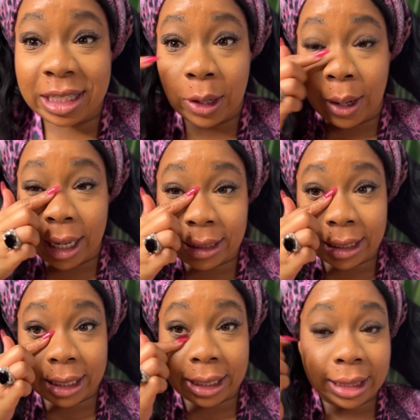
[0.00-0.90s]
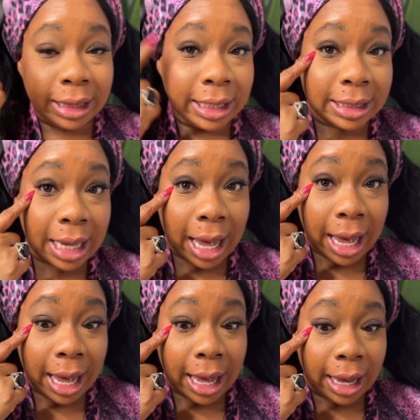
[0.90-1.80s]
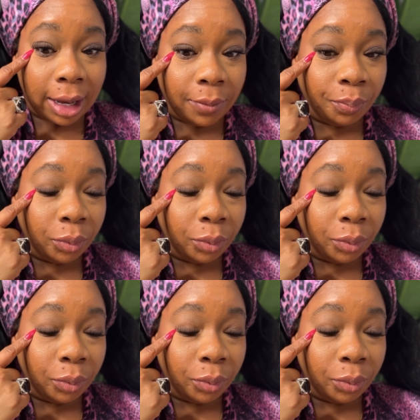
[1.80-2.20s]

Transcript: So I did this eye